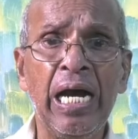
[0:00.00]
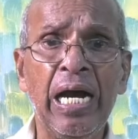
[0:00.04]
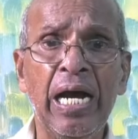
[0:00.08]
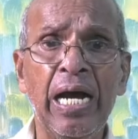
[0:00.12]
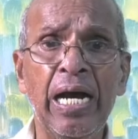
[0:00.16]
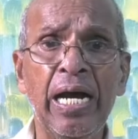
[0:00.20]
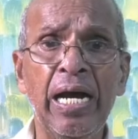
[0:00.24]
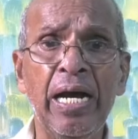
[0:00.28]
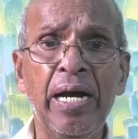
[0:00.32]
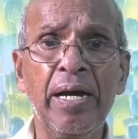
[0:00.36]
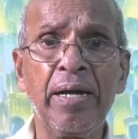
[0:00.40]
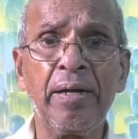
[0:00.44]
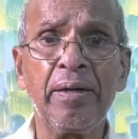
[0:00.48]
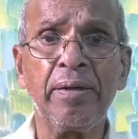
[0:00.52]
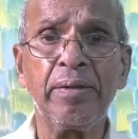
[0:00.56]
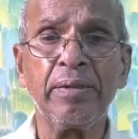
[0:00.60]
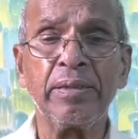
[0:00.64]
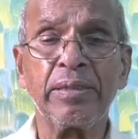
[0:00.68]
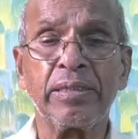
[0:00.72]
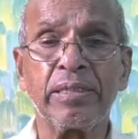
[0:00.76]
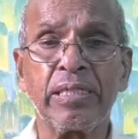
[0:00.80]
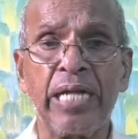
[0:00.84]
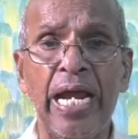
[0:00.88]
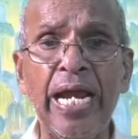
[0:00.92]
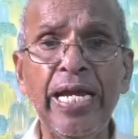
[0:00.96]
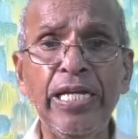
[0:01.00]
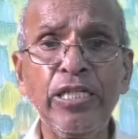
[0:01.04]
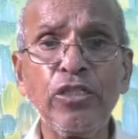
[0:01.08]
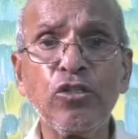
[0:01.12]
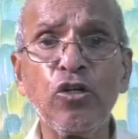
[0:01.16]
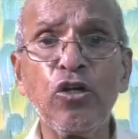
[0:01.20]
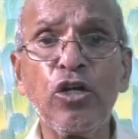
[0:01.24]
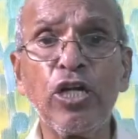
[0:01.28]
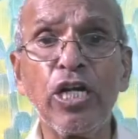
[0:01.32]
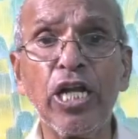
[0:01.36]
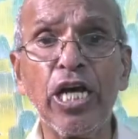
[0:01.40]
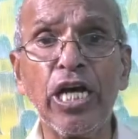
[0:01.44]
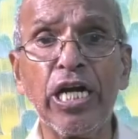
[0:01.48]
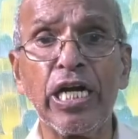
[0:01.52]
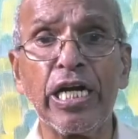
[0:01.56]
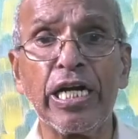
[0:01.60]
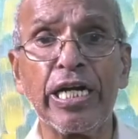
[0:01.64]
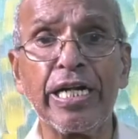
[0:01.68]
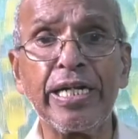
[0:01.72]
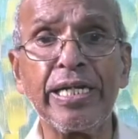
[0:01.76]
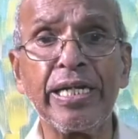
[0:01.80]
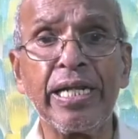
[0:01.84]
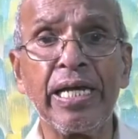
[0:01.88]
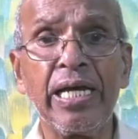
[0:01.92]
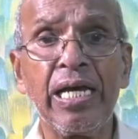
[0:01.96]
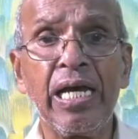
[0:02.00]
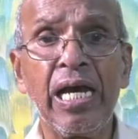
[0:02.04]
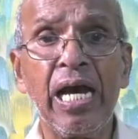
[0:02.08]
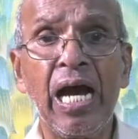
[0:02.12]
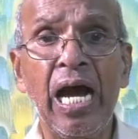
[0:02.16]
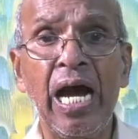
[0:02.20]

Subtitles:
trying to learn